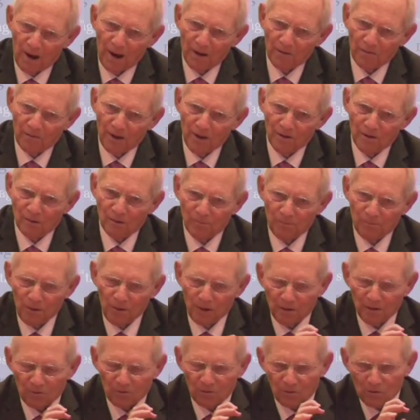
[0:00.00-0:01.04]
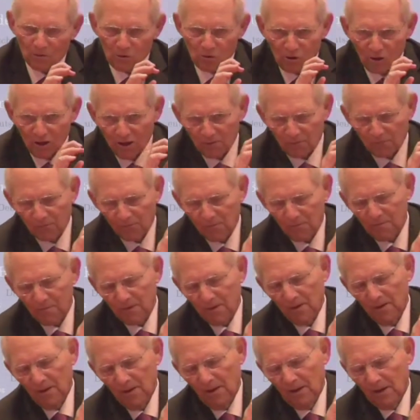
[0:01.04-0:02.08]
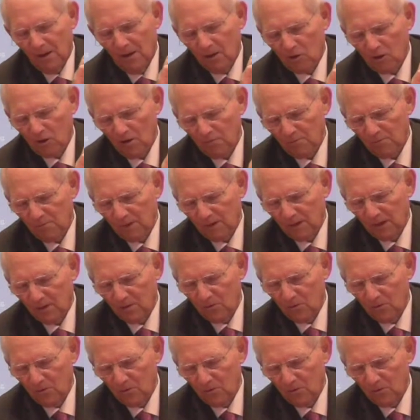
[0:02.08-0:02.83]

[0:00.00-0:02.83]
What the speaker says: I think the biggest achievement